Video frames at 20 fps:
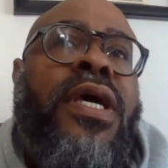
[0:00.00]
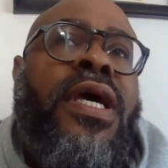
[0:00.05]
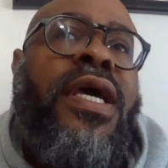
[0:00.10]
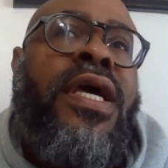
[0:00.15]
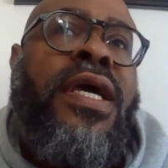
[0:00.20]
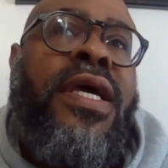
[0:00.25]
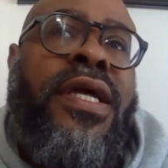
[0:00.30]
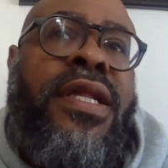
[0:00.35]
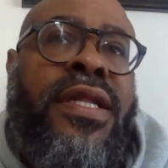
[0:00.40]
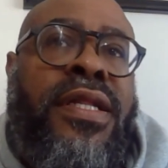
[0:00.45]

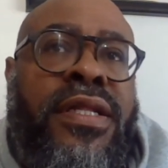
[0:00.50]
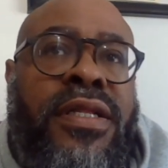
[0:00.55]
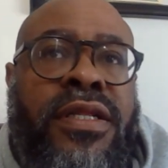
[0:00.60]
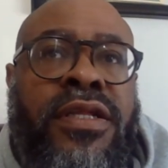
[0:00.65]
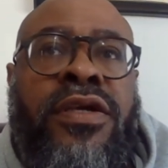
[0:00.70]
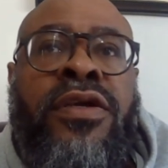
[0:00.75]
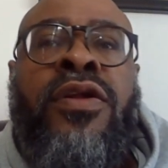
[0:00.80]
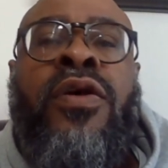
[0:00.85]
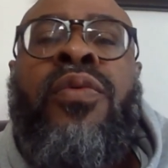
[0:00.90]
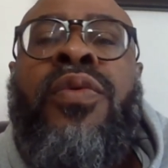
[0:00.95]
And,
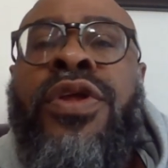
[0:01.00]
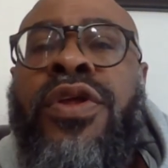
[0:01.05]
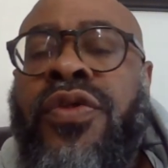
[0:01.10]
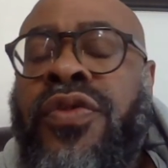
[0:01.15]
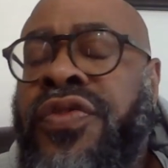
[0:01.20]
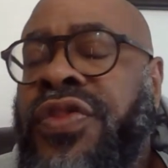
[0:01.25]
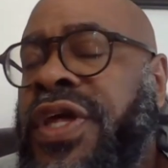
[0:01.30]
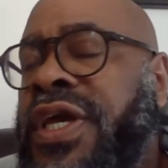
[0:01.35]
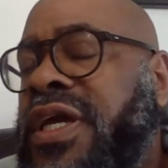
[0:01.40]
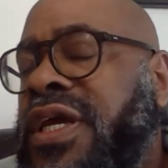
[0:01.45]
you know, when you
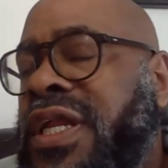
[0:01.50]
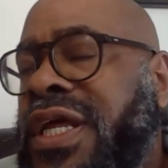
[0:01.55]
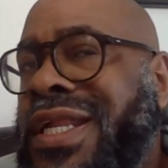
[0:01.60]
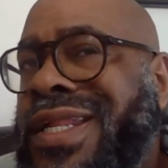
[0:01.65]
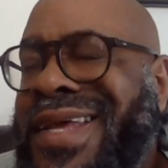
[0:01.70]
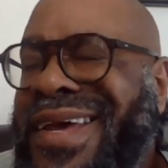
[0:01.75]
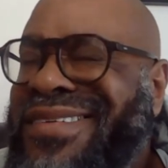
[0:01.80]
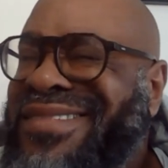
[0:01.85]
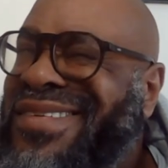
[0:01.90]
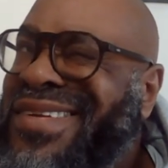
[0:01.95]
think of that,
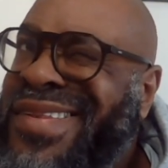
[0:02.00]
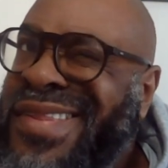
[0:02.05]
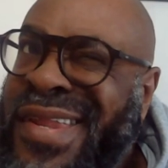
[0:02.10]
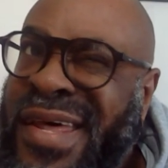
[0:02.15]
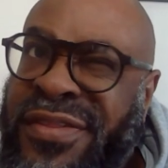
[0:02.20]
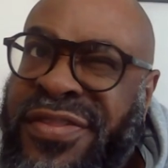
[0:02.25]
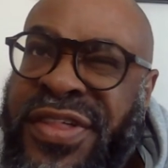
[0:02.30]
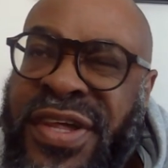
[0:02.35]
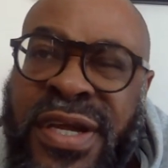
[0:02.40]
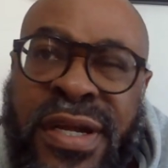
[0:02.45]
that's
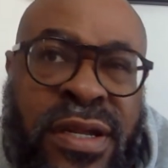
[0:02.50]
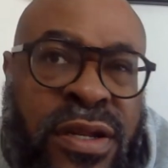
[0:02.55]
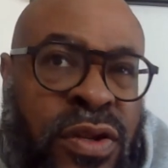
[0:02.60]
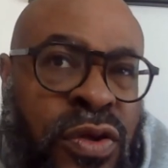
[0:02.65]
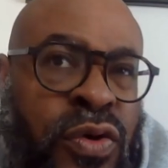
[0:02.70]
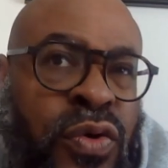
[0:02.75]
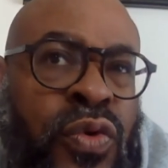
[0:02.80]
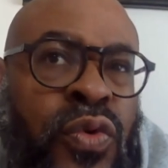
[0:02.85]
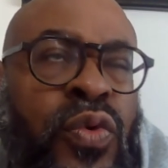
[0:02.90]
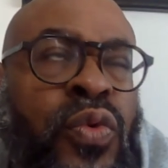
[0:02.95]
nothing
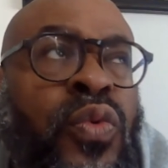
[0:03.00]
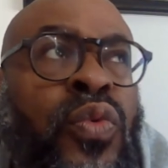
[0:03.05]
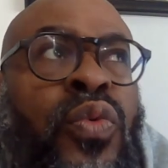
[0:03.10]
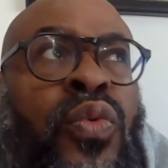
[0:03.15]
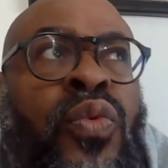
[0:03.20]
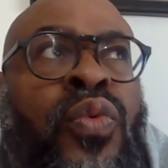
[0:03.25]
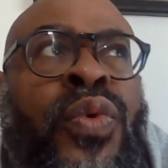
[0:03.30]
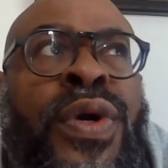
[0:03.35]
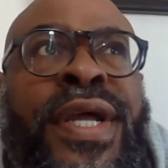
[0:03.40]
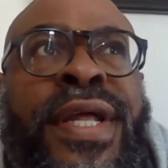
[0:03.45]
new
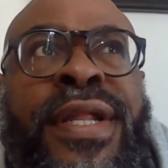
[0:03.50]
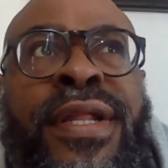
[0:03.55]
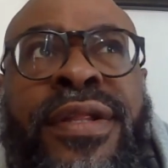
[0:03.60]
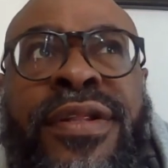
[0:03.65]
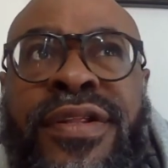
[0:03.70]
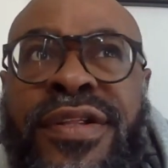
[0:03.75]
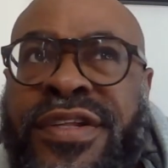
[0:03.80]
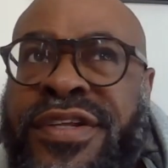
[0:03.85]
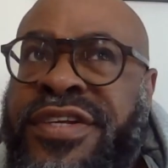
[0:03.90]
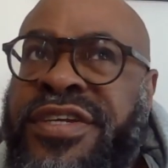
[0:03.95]

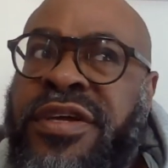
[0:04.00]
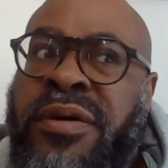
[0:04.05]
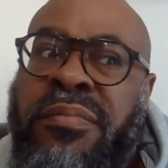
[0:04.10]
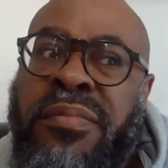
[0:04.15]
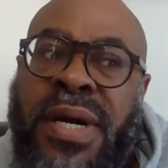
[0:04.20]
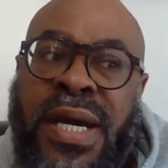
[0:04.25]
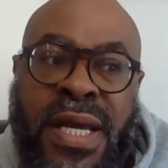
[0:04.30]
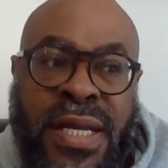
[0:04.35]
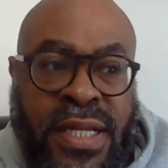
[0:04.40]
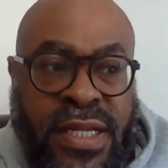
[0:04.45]
when
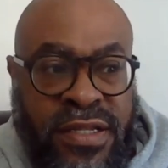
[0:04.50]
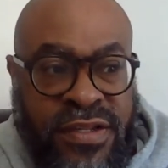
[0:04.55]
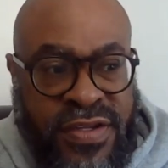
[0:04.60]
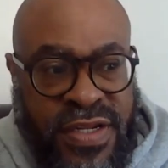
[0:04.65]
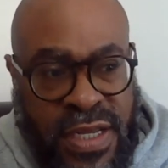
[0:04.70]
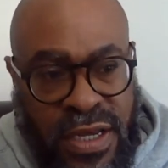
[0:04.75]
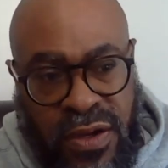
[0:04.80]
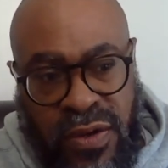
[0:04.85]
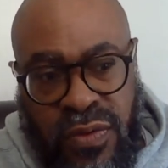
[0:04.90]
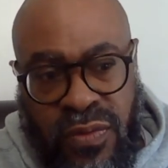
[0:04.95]
somebody is
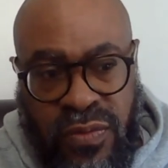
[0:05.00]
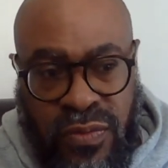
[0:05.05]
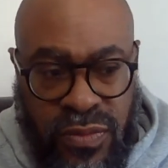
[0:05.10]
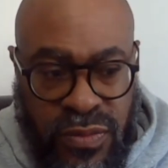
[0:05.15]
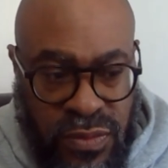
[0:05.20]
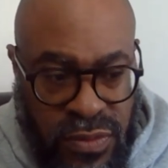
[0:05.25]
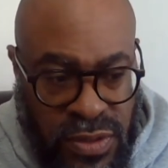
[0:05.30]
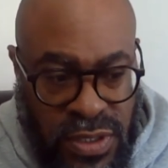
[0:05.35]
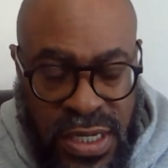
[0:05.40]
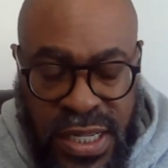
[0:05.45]
out
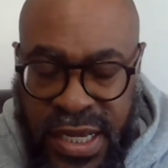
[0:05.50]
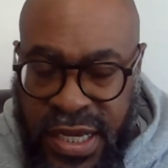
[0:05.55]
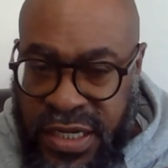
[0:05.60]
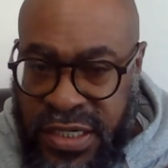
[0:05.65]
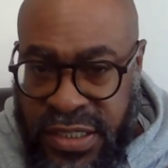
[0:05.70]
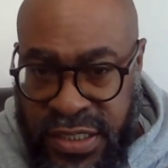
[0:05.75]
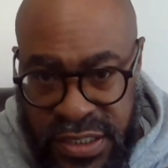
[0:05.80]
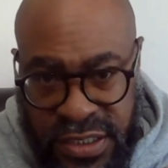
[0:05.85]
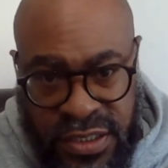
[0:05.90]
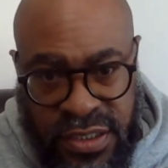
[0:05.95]

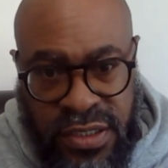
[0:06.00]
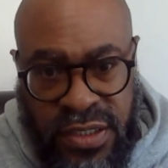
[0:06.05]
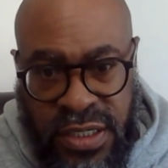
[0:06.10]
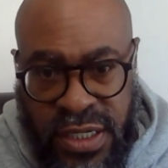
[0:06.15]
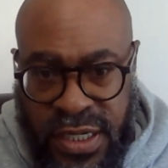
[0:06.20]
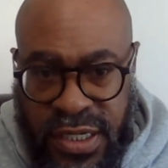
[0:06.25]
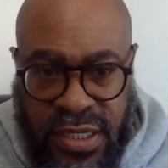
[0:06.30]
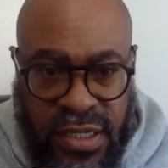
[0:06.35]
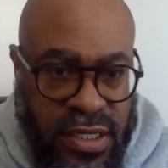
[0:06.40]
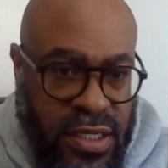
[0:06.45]
last year.
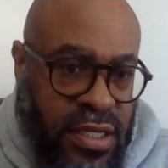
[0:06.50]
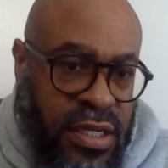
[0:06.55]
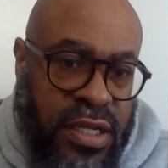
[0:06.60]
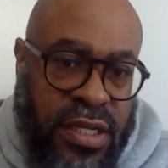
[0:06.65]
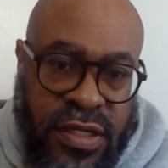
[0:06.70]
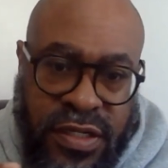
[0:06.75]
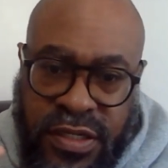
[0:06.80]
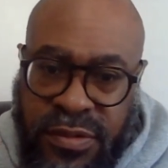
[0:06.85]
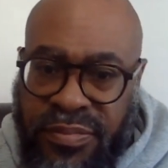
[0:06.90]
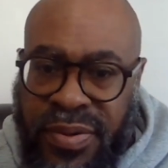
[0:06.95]
Like
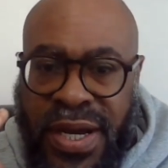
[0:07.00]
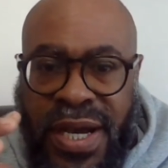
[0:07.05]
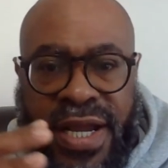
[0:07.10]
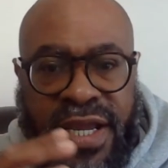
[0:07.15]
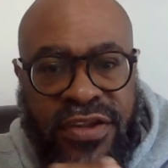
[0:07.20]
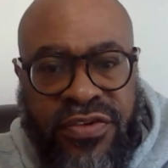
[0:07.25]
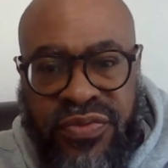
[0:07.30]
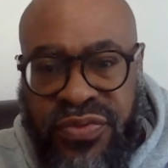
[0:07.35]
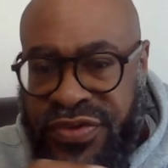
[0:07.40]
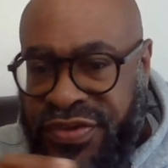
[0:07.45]

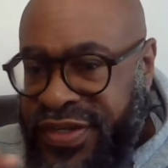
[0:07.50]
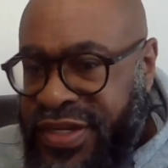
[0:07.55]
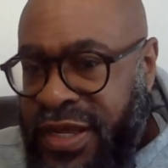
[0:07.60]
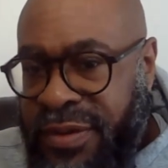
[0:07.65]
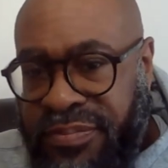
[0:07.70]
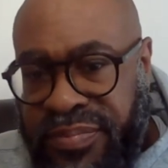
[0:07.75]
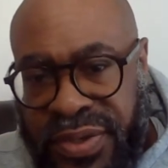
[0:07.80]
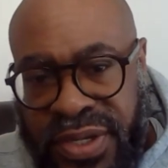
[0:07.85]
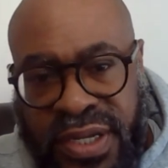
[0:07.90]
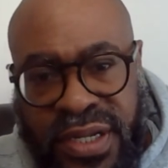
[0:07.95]
Tobias would
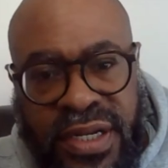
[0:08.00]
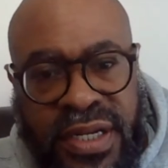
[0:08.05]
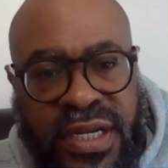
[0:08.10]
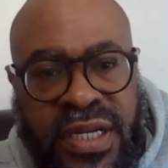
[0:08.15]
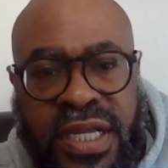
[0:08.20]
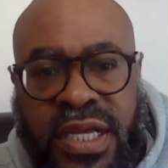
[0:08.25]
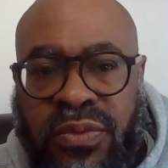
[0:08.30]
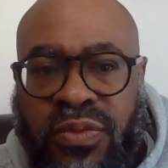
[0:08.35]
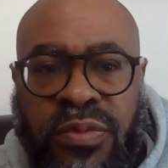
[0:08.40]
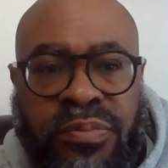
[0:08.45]
step in
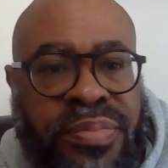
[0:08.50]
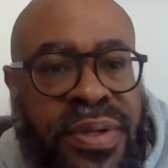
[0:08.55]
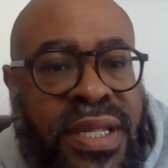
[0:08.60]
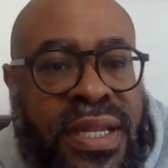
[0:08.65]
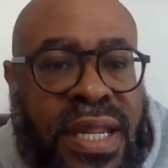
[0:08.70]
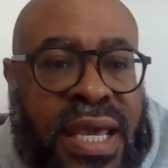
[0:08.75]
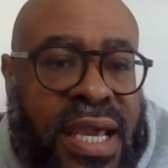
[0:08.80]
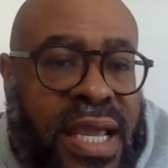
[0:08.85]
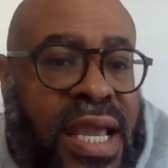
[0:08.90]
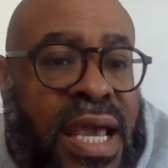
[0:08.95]
and he would be
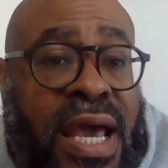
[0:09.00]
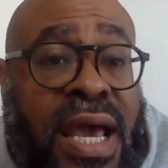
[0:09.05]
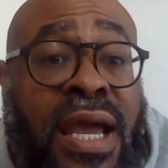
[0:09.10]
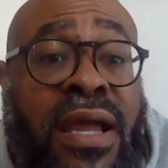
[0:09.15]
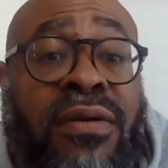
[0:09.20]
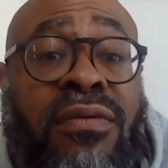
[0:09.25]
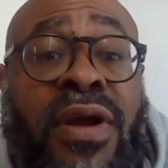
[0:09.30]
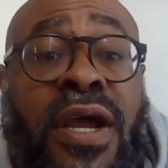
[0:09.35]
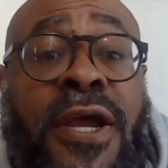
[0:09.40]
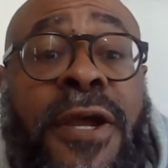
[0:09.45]
that guy,
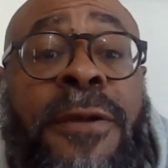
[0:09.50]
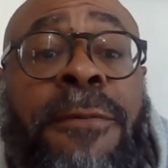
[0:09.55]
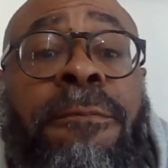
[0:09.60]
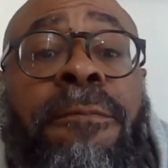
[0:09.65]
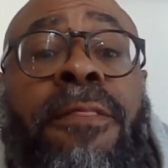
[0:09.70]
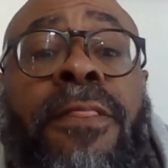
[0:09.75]
right?